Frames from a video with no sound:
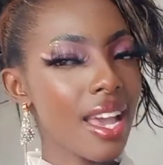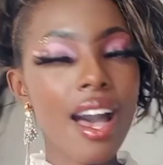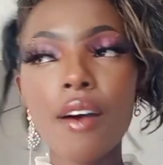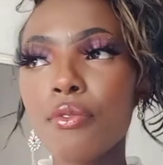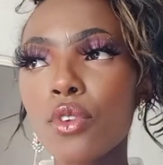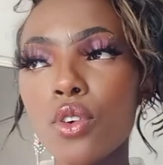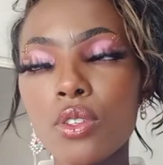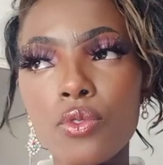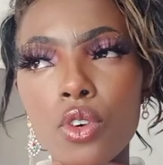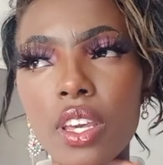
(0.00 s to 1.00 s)
I've not
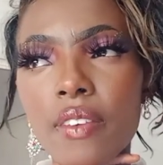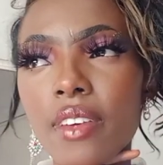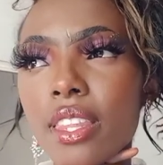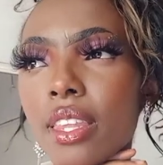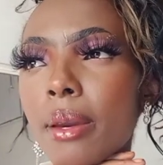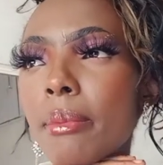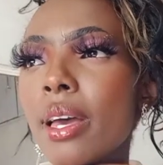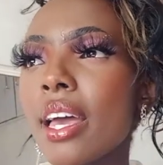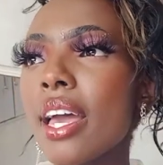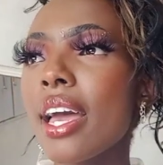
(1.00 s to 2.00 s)
forgiven them.
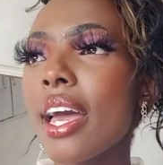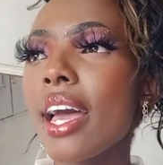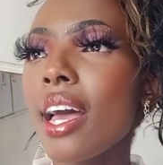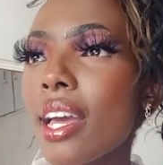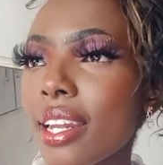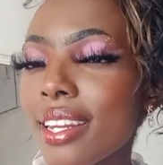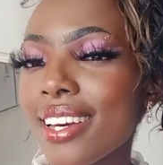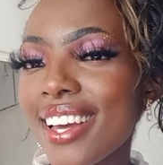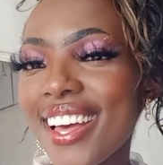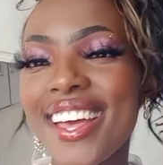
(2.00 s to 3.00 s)
And,
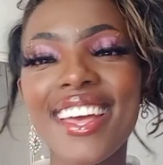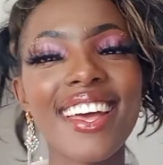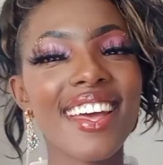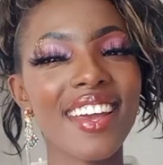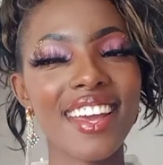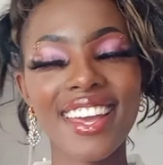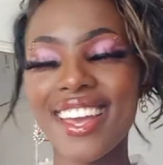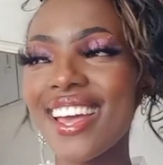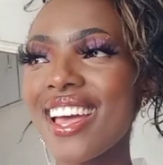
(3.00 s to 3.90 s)
hey.